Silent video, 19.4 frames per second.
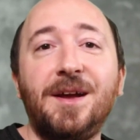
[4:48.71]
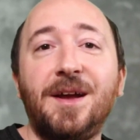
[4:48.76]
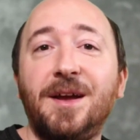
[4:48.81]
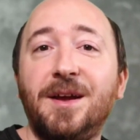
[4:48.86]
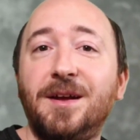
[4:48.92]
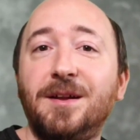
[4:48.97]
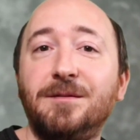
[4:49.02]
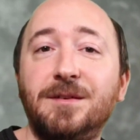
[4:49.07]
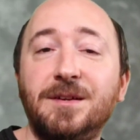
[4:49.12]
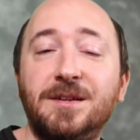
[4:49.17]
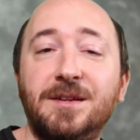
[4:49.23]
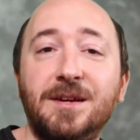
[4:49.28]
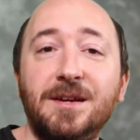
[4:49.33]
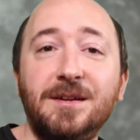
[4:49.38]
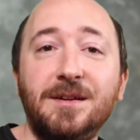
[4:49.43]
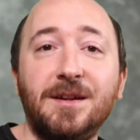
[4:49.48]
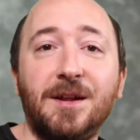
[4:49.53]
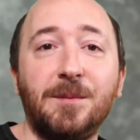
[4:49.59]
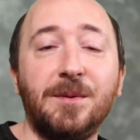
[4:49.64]
And if you
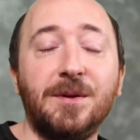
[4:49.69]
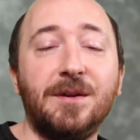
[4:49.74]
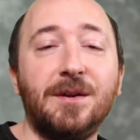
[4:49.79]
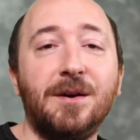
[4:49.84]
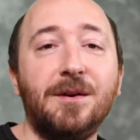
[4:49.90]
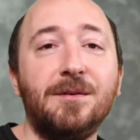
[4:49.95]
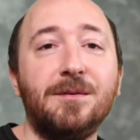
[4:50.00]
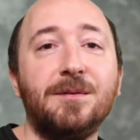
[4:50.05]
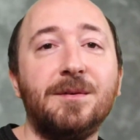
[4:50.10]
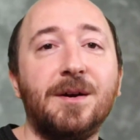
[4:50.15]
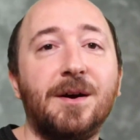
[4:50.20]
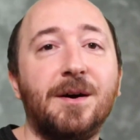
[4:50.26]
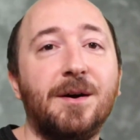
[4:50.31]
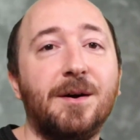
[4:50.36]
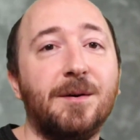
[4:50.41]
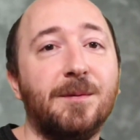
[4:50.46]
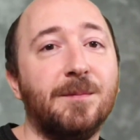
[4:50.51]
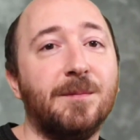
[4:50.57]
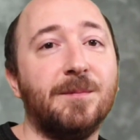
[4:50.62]
did, let me know.
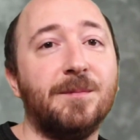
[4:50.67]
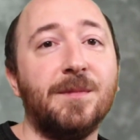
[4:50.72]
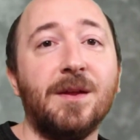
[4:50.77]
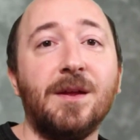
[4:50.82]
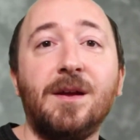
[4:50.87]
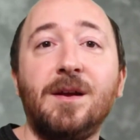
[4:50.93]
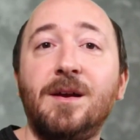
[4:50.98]
Um,